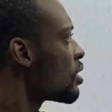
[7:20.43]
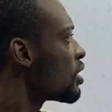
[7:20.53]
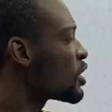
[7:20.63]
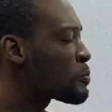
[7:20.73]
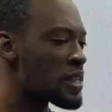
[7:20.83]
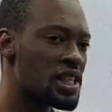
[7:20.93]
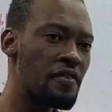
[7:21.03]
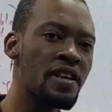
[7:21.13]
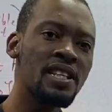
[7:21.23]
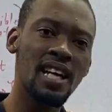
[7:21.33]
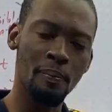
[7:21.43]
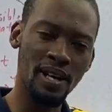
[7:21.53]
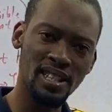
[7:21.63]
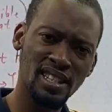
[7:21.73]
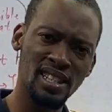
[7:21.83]
specific heat
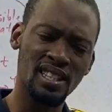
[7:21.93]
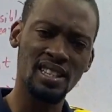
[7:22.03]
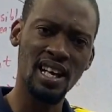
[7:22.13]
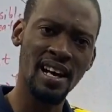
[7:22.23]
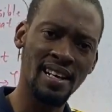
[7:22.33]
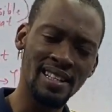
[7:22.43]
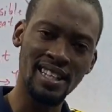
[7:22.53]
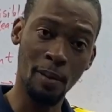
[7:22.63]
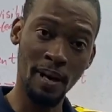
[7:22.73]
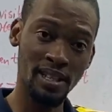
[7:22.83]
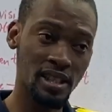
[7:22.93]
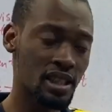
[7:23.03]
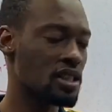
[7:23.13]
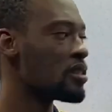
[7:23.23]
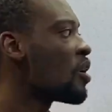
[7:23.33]
capacity and heat capacity,
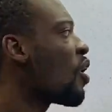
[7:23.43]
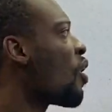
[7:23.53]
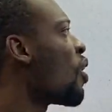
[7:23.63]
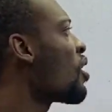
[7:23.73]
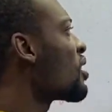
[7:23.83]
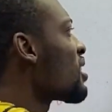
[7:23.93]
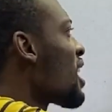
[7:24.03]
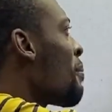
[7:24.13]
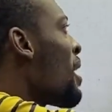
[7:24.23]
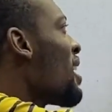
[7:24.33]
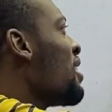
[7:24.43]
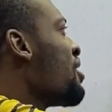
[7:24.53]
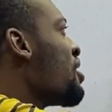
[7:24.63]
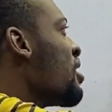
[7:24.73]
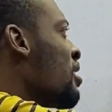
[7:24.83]
or thermal heat
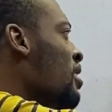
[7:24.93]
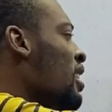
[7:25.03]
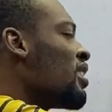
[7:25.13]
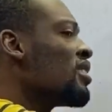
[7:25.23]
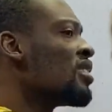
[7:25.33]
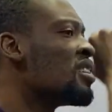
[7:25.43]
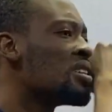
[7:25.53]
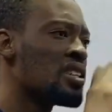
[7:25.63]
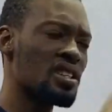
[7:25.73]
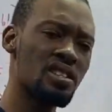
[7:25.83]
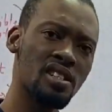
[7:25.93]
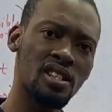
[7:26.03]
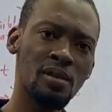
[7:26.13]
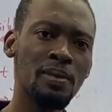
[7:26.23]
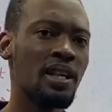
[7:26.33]
generally, is
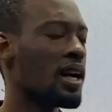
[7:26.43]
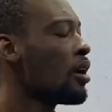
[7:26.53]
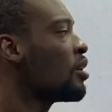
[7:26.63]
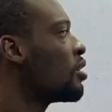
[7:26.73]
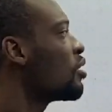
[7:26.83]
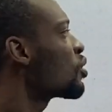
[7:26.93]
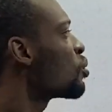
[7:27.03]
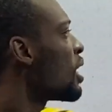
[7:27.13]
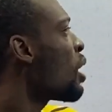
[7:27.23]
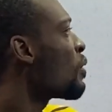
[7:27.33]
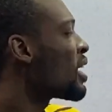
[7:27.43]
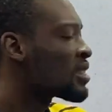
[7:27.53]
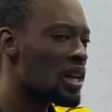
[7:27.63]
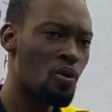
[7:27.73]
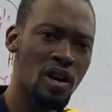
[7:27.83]
similar to how we answer
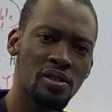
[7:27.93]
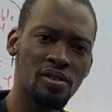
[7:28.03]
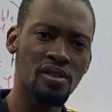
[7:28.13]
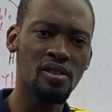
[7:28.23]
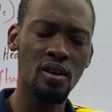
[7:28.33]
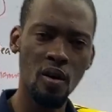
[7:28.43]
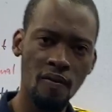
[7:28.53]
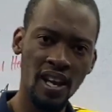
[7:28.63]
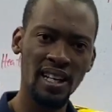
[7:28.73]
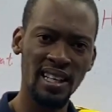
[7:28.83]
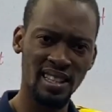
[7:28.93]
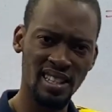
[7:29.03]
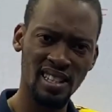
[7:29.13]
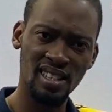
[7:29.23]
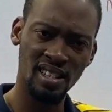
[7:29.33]
questions under
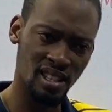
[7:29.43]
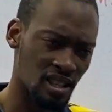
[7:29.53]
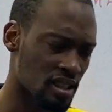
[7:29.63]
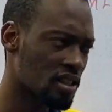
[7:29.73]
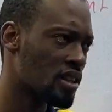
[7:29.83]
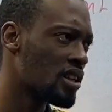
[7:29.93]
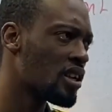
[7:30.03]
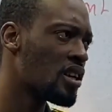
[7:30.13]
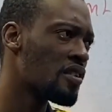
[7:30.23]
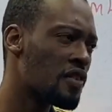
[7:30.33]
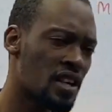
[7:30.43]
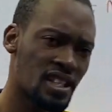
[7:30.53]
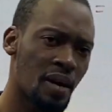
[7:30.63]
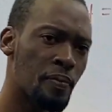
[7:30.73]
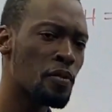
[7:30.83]
latent heat. For
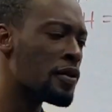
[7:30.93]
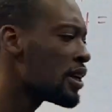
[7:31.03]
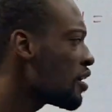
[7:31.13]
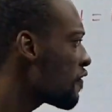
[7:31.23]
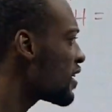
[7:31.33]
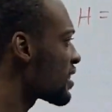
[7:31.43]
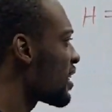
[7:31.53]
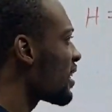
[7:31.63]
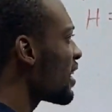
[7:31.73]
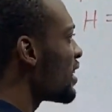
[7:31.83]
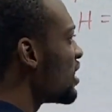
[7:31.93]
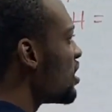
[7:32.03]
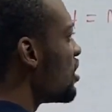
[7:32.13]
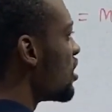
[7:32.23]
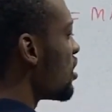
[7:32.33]
example, if external
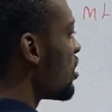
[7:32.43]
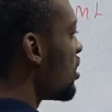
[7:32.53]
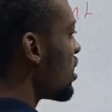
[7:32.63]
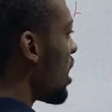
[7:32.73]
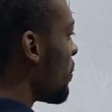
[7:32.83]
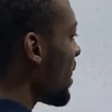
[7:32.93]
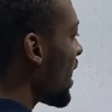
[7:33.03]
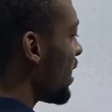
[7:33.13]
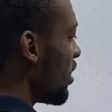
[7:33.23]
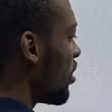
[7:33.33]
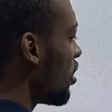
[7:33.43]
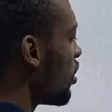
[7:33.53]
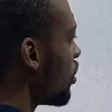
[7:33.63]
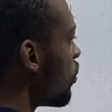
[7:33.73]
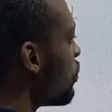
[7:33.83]
energy is applied,
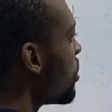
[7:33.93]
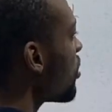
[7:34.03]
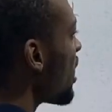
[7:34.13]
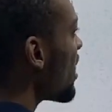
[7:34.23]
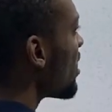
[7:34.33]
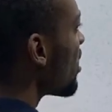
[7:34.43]
we know that